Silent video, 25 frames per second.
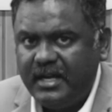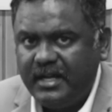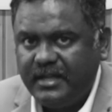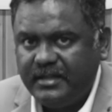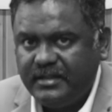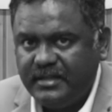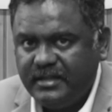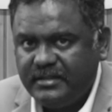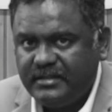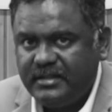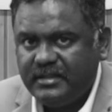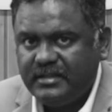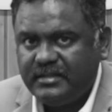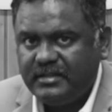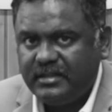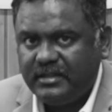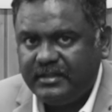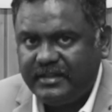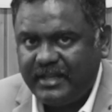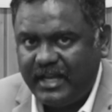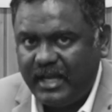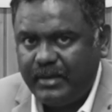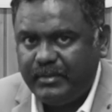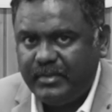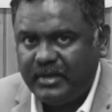this is a
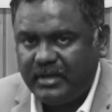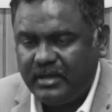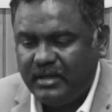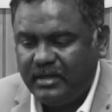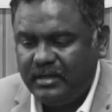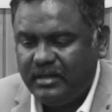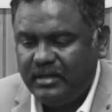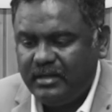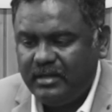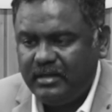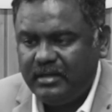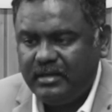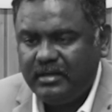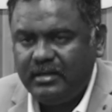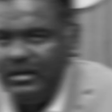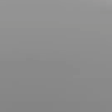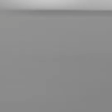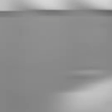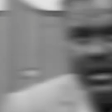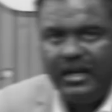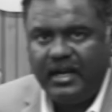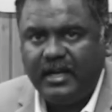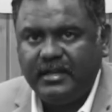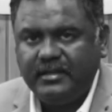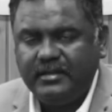camera
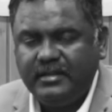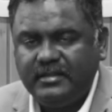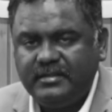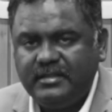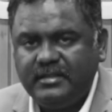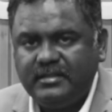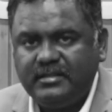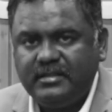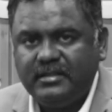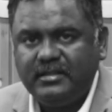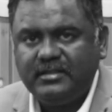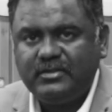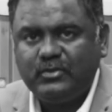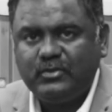and this is a